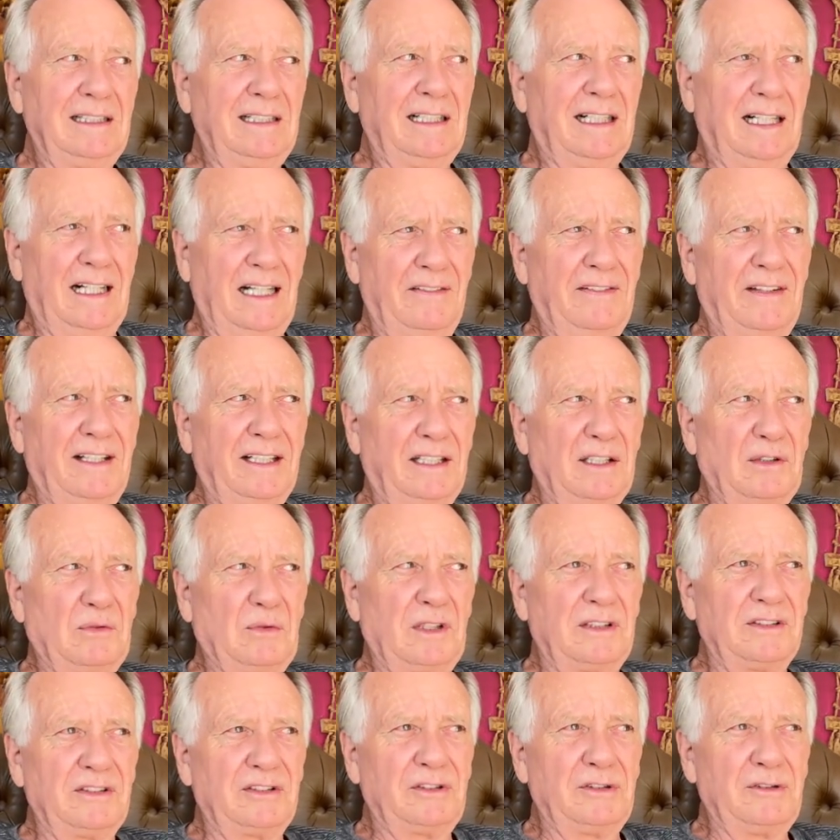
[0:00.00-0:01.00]
And I think it
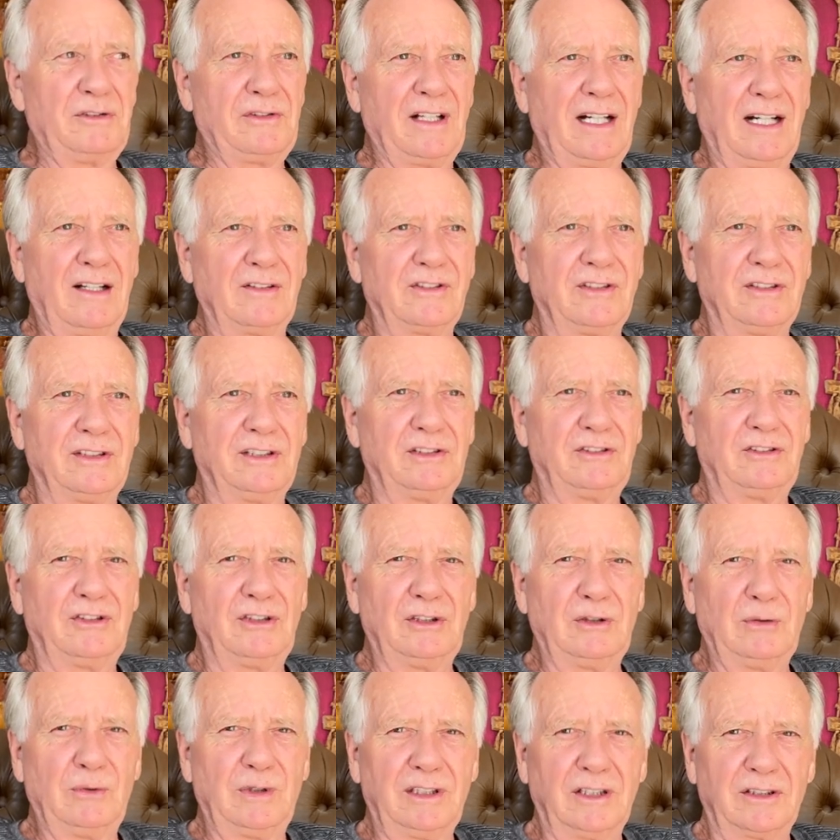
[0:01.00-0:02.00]
was
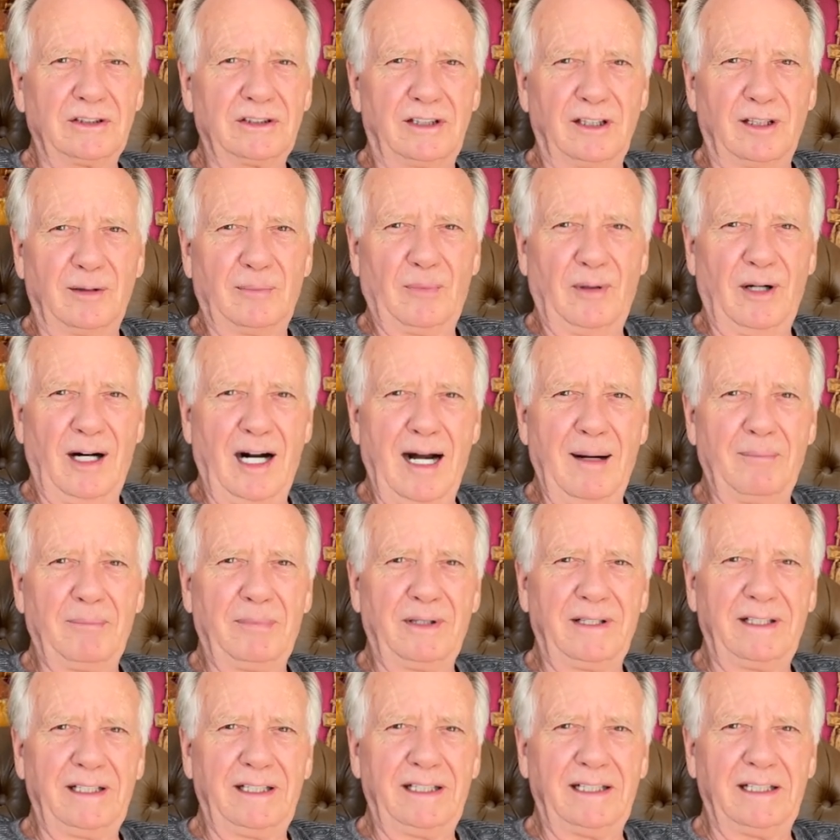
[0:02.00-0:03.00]
2002. We looked at a
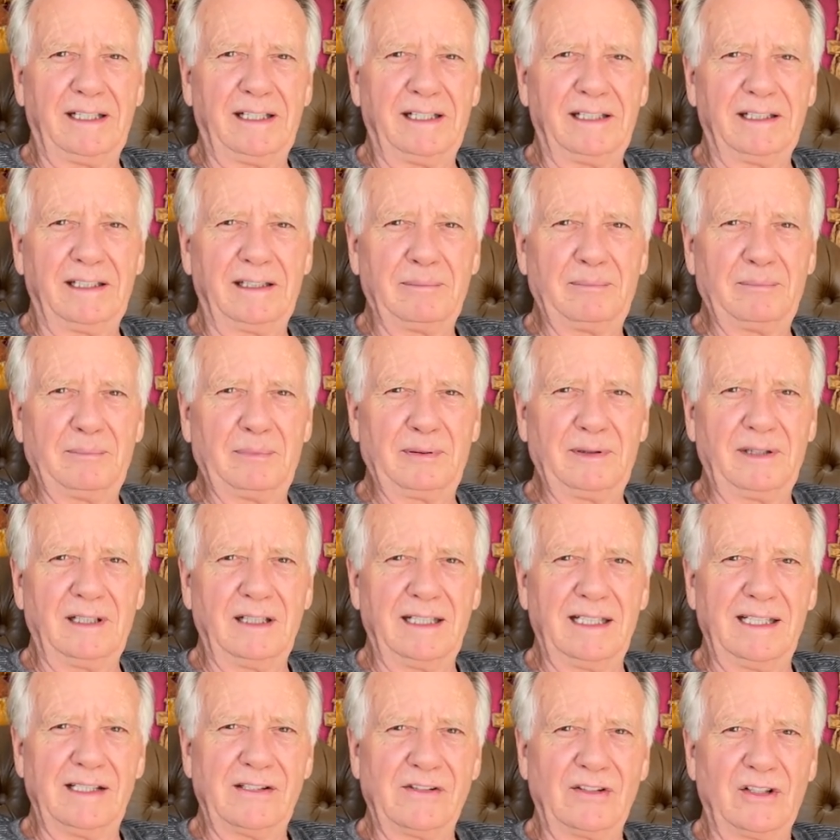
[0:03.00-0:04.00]
property in a
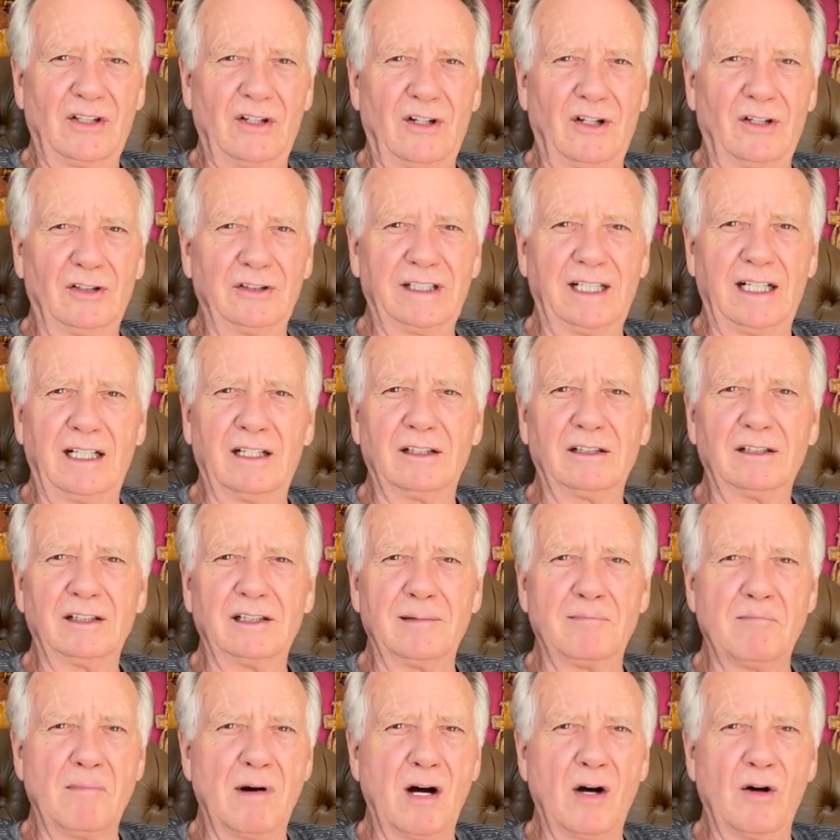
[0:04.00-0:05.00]
place called El
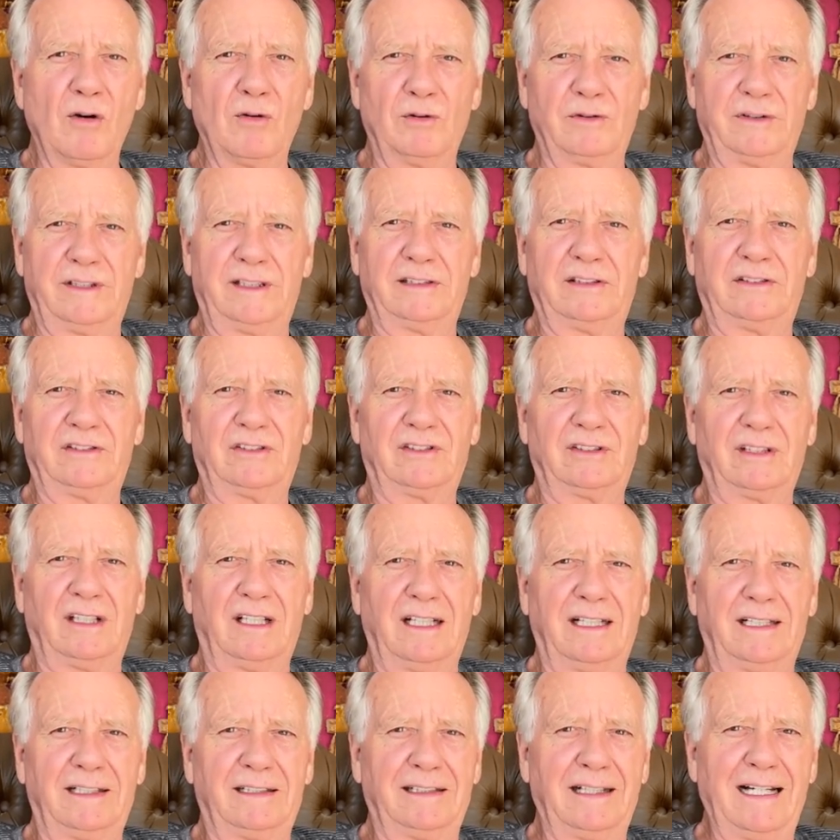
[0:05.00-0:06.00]
Limon. It's
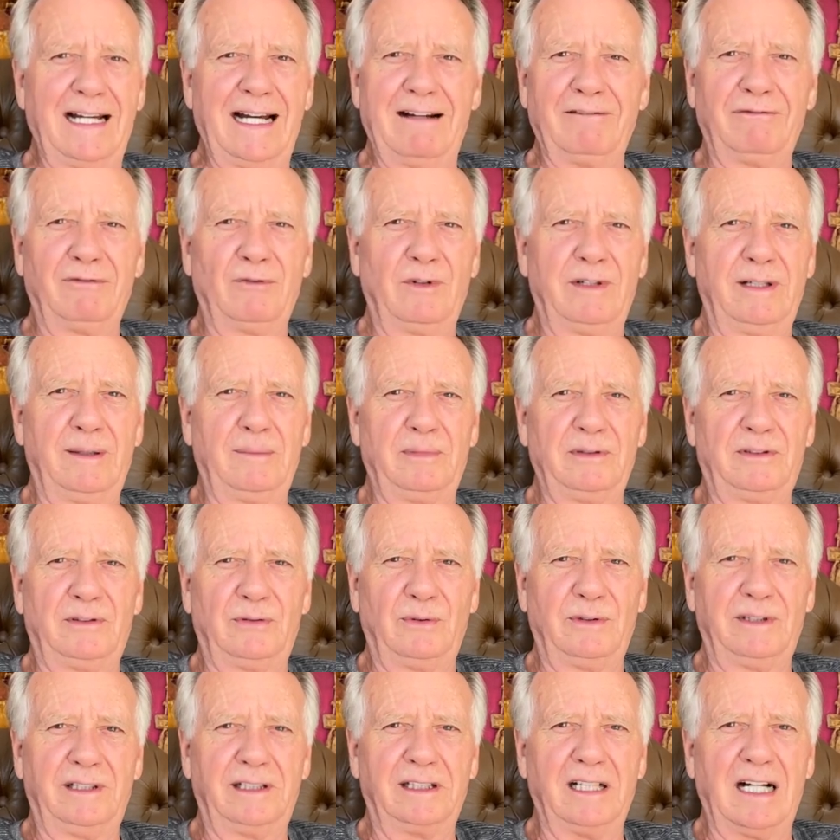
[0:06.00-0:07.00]
like halfway
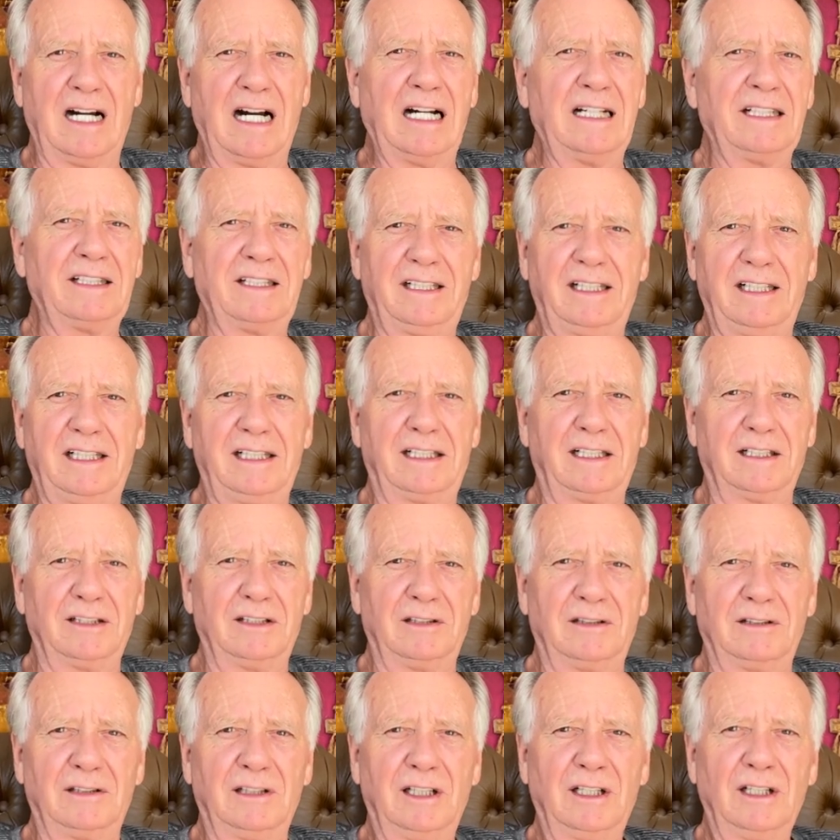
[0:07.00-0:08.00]
between Ajijic
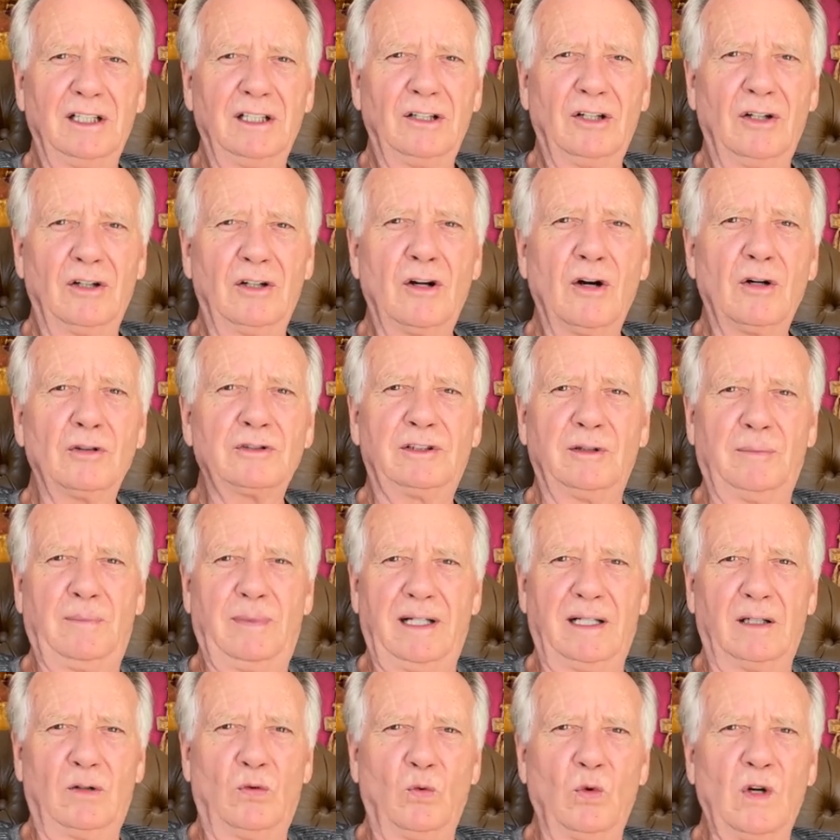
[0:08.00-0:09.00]
and
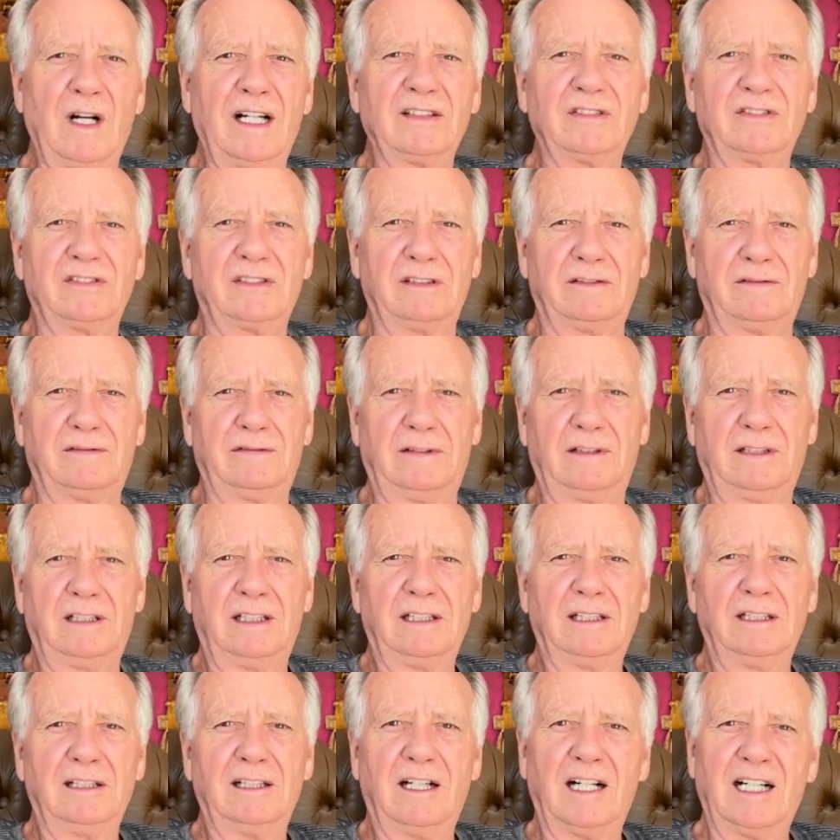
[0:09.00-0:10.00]
Jocotepec, west of
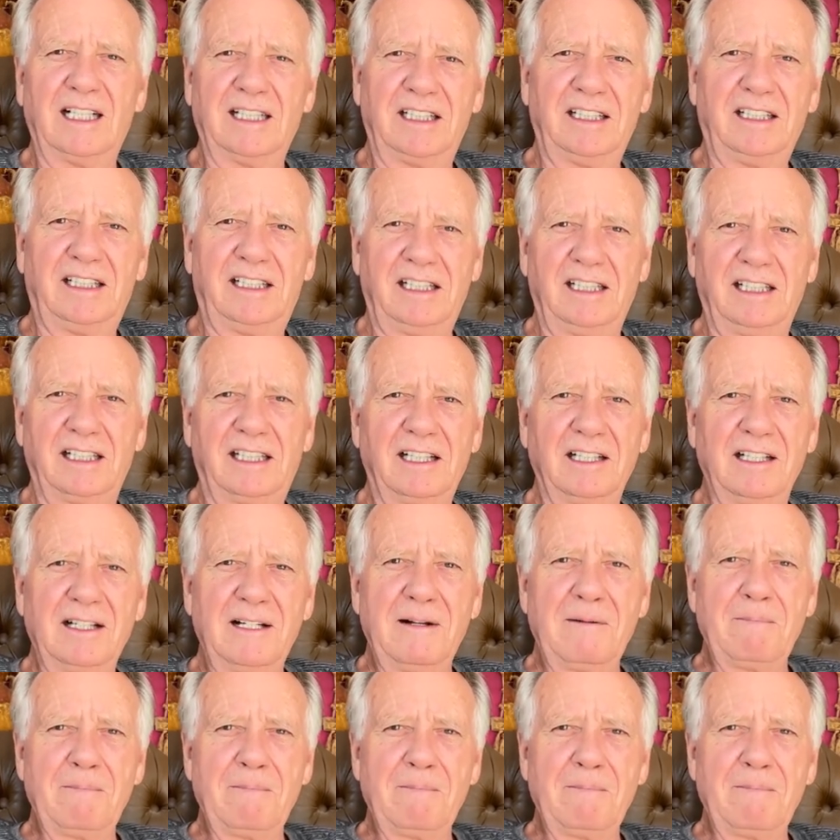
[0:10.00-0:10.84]
Ajijic.